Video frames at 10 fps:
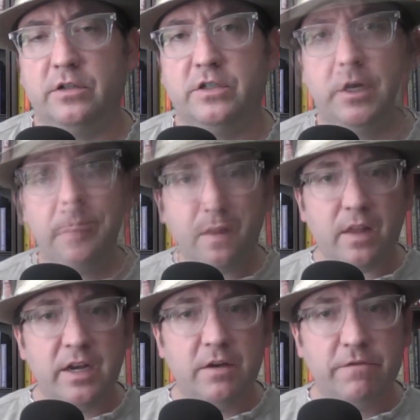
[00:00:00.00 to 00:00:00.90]
And so
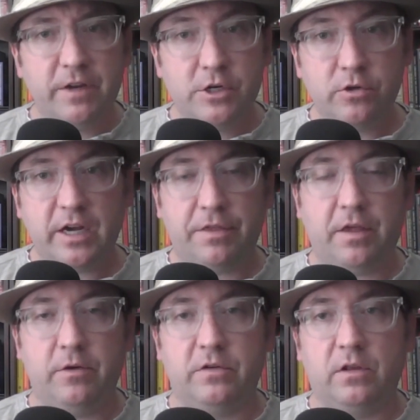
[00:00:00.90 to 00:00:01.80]
individually, I
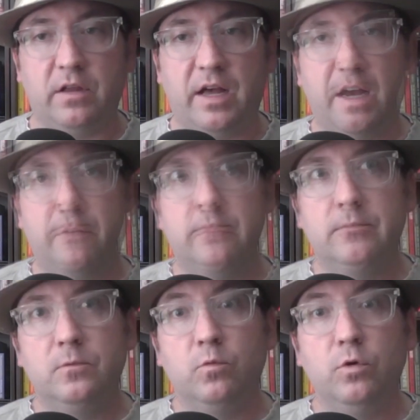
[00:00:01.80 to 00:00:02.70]
thought there was a lot of
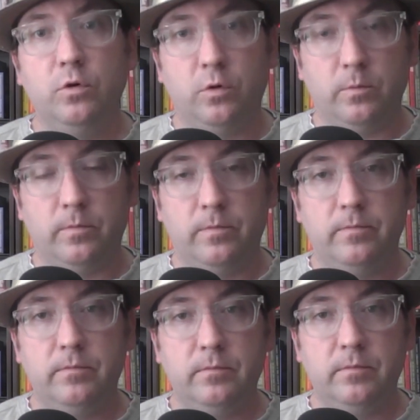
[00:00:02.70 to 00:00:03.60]
room
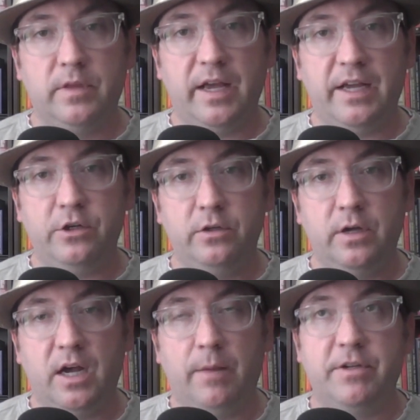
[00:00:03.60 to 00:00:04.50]
that
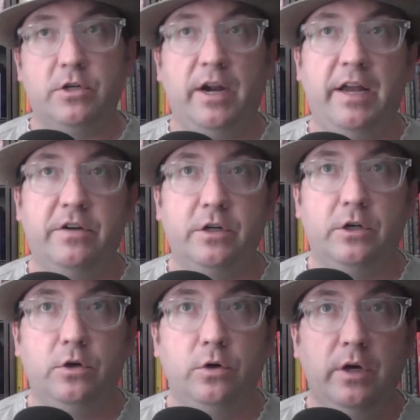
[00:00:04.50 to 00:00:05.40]
Mr. Anderson
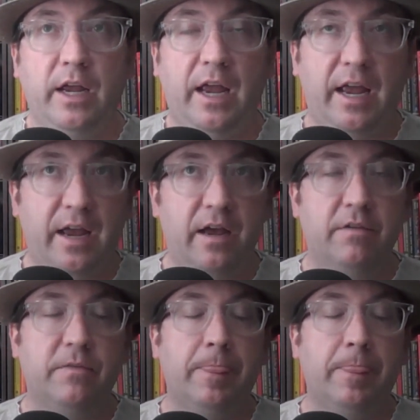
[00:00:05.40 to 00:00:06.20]
could have